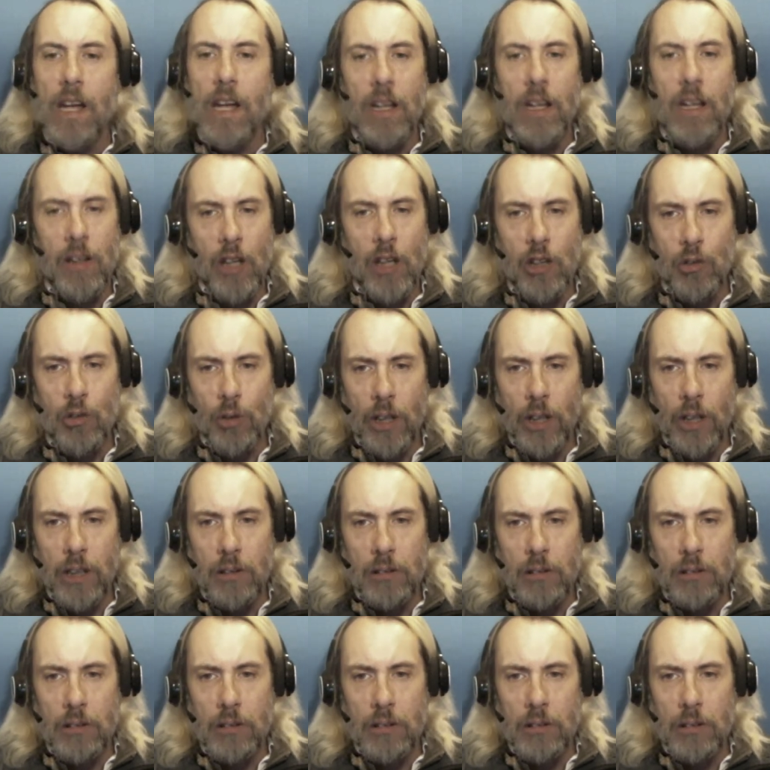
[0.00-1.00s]
That's right.
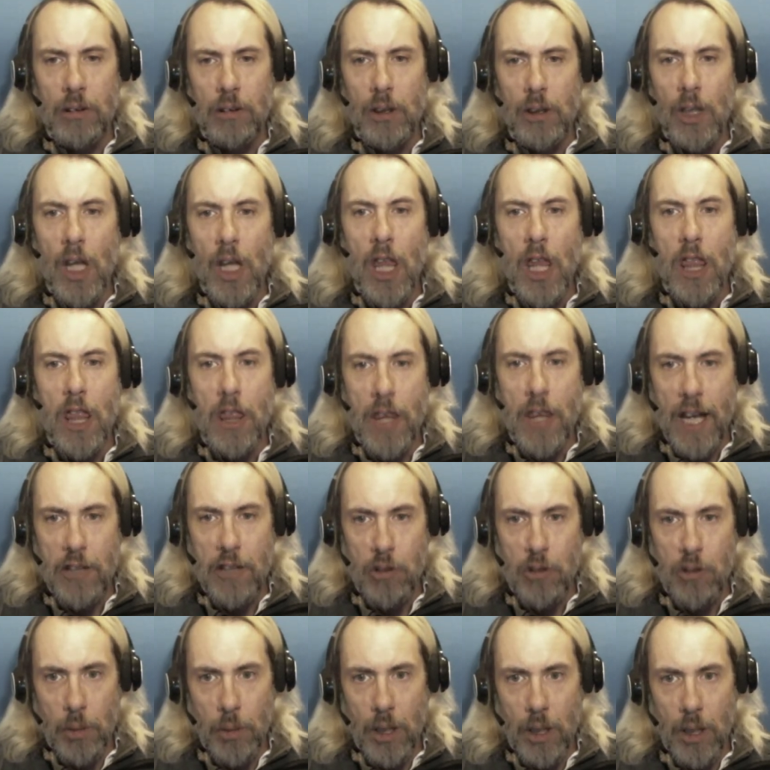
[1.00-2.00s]

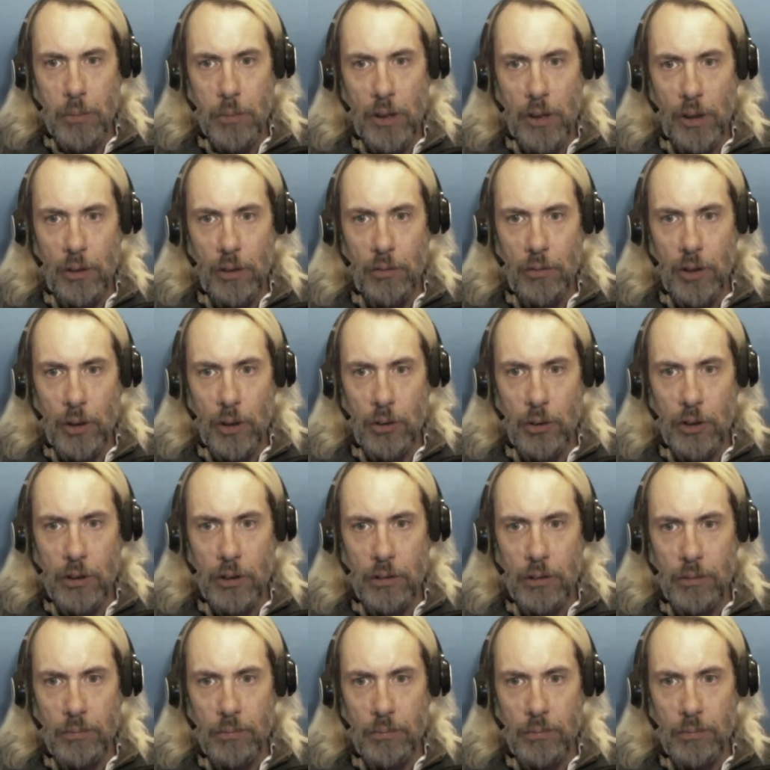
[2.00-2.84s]
That's a popular vote.